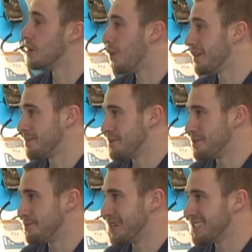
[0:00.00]
you want them to
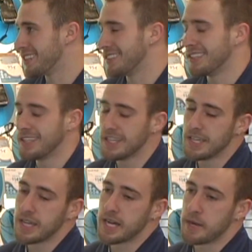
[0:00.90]
do, basically.
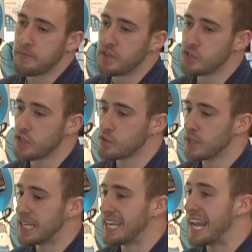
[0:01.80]
Um, there's also
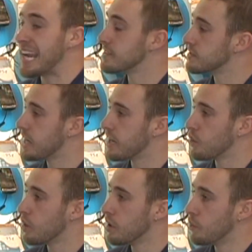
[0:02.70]
an enhanced
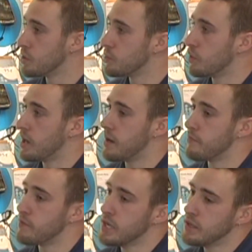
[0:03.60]
category, which will
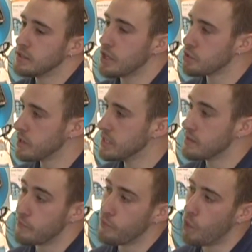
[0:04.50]
have touchscreens
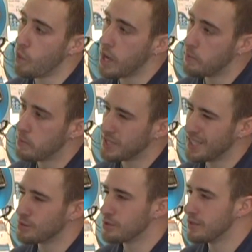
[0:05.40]
and a full web, but
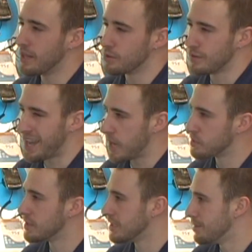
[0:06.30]
they don't, they don't do the
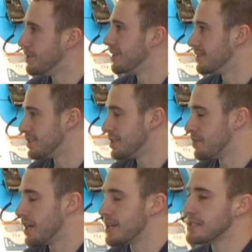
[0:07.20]
apps and the email and the
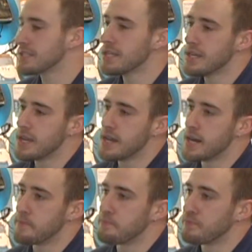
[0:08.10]
GPS.
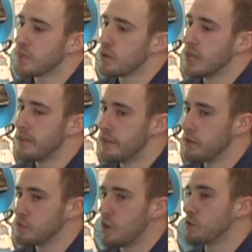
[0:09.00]
Um, and then
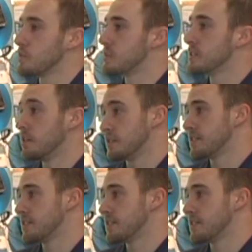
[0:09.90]
there's also still the